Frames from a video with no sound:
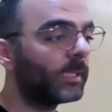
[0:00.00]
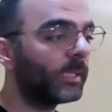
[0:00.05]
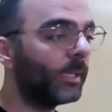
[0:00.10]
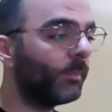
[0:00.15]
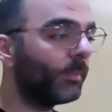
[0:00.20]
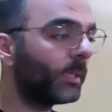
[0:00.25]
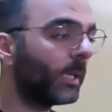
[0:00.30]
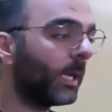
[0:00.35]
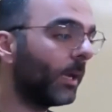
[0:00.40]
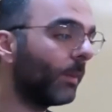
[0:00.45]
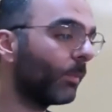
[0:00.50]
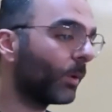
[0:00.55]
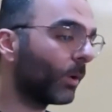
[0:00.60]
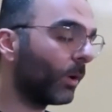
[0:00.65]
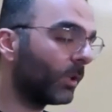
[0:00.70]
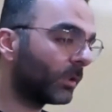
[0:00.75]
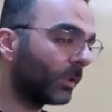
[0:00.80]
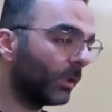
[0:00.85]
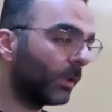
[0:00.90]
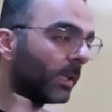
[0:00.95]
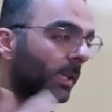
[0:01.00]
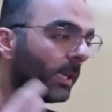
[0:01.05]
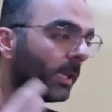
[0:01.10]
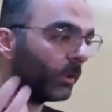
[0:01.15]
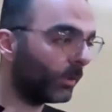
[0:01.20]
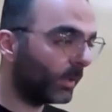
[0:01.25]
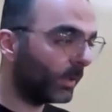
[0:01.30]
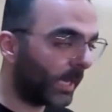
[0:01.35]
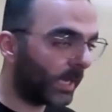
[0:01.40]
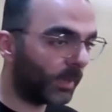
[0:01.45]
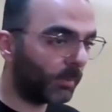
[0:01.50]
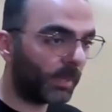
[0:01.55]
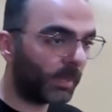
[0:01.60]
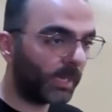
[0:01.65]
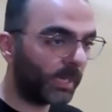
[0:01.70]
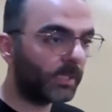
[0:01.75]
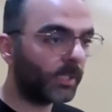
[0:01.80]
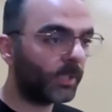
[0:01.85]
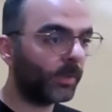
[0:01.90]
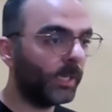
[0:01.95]
At the same time, we're also looking into
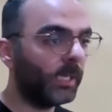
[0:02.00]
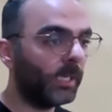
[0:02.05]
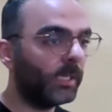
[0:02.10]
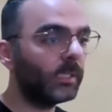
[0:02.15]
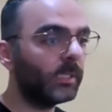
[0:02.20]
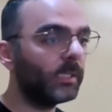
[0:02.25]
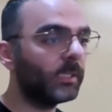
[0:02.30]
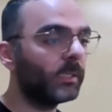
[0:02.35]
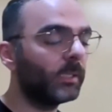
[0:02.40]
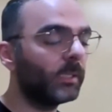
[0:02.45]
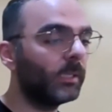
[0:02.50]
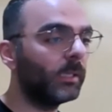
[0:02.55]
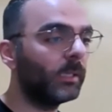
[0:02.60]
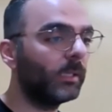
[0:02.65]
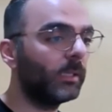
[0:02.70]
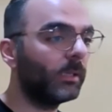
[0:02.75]
getting big screens